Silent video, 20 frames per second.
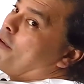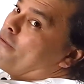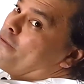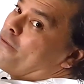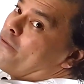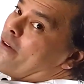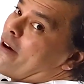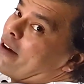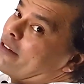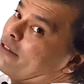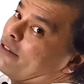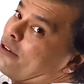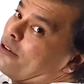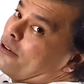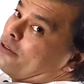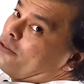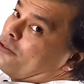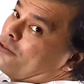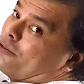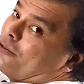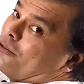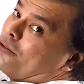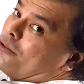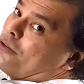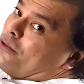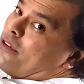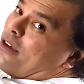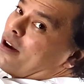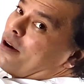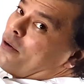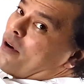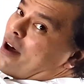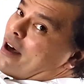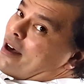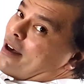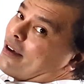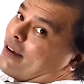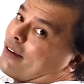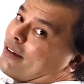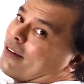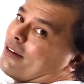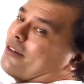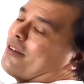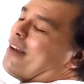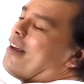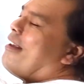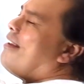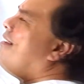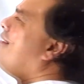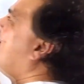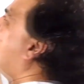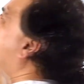factor to the right, okay?